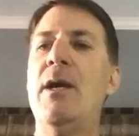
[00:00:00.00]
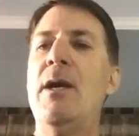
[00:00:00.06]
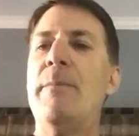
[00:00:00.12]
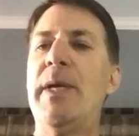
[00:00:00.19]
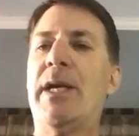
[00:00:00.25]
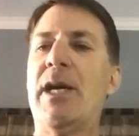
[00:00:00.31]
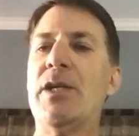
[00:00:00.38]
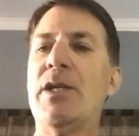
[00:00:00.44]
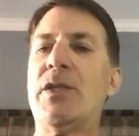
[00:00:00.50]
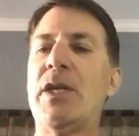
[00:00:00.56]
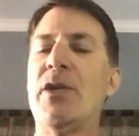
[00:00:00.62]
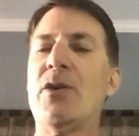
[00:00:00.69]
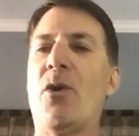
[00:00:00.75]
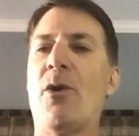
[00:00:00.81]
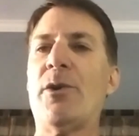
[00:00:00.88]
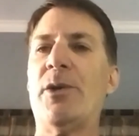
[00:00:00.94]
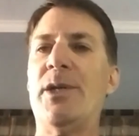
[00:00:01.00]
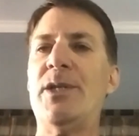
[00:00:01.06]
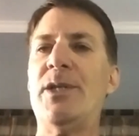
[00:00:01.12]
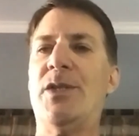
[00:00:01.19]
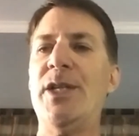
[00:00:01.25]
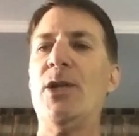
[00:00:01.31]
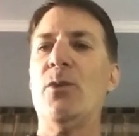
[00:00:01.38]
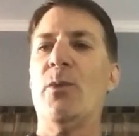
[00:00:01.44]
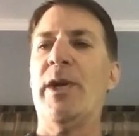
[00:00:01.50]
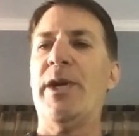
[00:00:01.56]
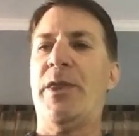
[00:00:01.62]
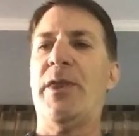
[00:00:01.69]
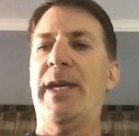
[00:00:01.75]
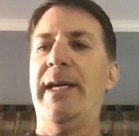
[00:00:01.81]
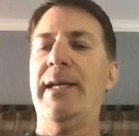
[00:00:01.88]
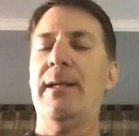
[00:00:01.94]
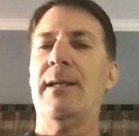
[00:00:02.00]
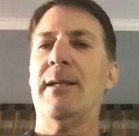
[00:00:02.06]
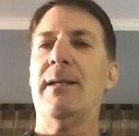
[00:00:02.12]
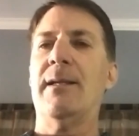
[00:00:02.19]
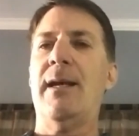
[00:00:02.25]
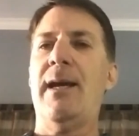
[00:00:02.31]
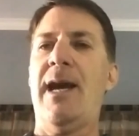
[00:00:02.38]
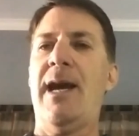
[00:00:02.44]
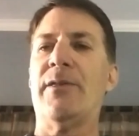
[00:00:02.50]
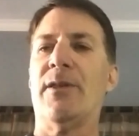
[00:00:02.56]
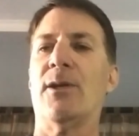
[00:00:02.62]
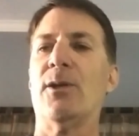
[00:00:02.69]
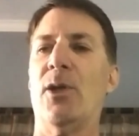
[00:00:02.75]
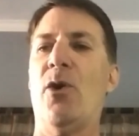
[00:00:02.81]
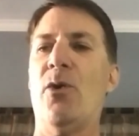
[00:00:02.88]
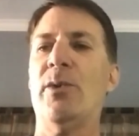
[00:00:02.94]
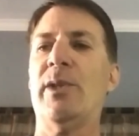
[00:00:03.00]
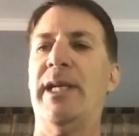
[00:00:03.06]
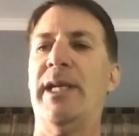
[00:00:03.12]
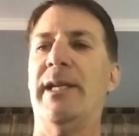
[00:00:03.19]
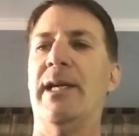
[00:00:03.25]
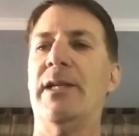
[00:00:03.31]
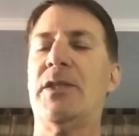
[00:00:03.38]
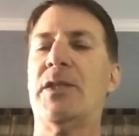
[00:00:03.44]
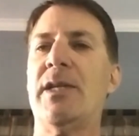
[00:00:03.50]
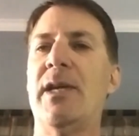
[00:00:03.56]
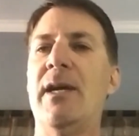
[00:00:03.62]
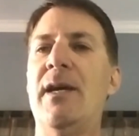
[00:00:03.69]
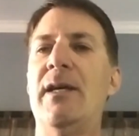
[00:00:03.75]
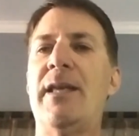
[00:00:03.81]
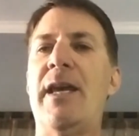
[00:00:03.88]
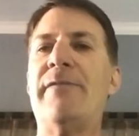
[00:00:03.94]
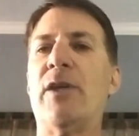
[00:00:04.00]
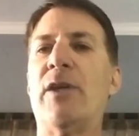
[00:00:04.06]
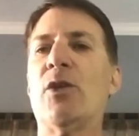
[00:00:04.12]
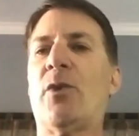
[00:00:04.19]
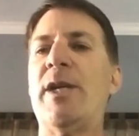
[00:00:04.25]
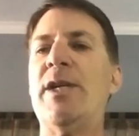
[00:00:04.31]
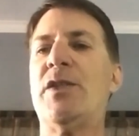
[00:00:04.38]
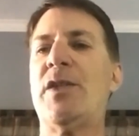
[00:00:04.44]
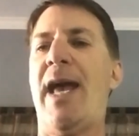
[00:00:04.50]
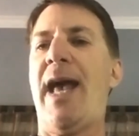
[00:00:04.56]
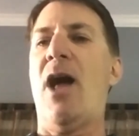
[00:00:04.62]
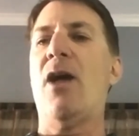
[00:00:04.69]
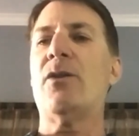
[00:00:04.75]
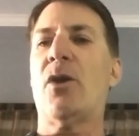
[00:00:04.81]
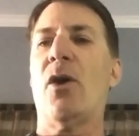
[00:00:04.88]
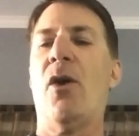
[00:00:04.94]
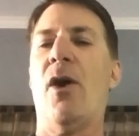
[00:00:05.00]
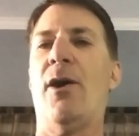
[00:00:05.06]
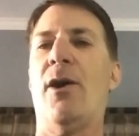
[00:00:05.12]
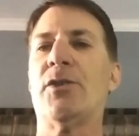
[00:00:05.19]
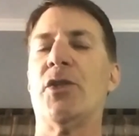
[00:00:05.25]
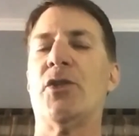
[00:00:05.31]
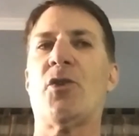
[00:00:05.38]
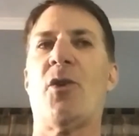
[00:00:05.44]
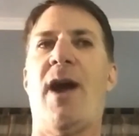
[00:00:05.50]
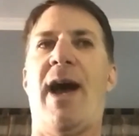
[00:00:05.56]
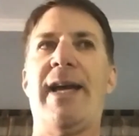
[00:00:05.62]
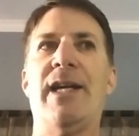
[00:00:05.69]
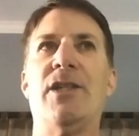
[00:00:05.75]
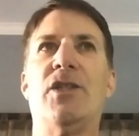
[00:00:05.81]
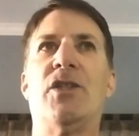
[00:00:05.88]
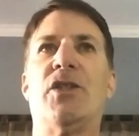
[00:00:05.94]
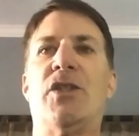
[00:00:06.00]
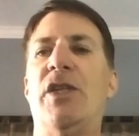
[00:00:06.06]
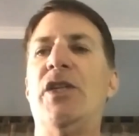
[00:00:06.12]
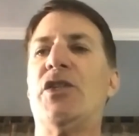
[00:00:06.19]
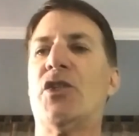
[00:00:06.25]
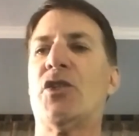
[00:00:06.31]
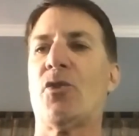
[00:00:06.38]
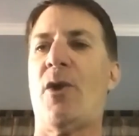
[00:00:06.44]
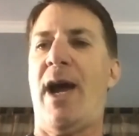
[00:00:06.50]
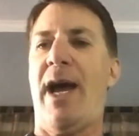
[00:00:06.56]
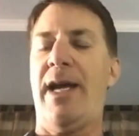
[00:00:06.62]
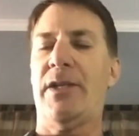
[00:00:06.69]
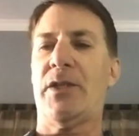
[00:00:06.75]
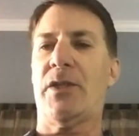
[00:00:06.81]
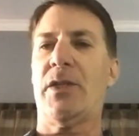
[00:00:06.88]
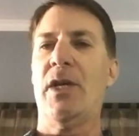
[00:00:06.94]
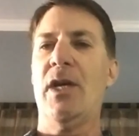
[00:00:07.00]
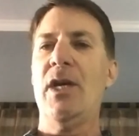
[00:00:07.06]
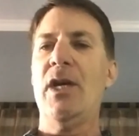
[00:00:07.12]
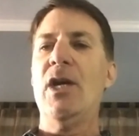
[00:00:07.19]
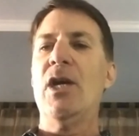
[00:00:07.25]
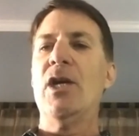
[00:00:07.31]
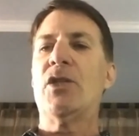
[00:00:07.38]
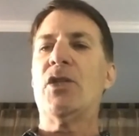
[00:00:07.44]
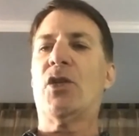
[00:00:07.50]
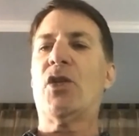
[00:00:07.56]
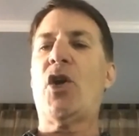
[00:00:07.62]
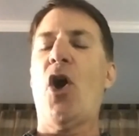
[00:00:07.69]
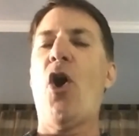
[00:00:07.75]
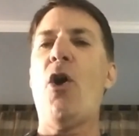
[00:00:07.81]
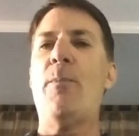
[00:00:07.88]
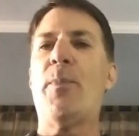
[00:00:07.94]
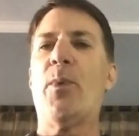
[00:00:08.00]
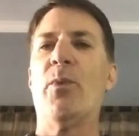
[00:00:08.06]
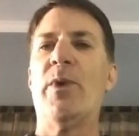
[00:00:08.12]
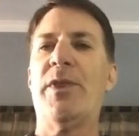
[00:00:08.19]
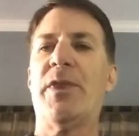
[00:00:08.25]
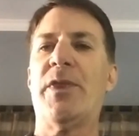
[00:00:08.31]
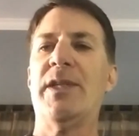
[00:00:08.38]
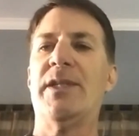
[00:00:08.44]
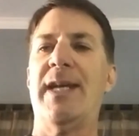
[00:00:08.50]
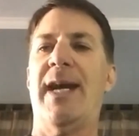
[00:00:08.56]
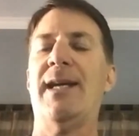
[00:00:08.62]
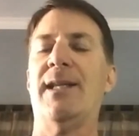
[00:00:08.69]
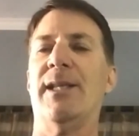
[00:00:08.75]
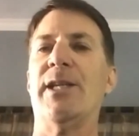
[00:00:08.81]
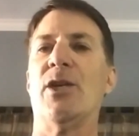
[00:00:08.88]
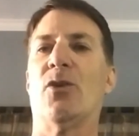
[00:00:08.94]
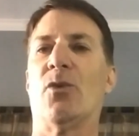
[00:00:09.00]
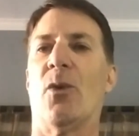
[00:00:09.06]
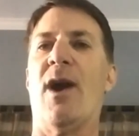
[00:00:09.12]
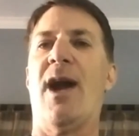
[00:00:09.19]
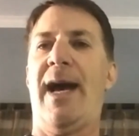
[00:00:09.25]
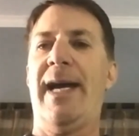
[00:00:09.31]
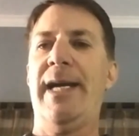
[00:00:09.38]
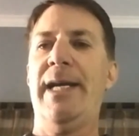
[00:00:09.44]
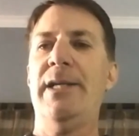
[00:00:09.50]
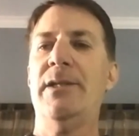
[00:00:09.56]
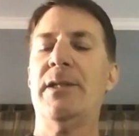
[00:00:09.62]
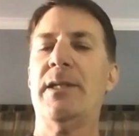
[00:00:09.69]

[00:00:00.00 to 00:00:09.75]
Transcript: because in order to deal with it and their loneliness, they've increased alcohol to try and de-stress, to cope with the daily grind,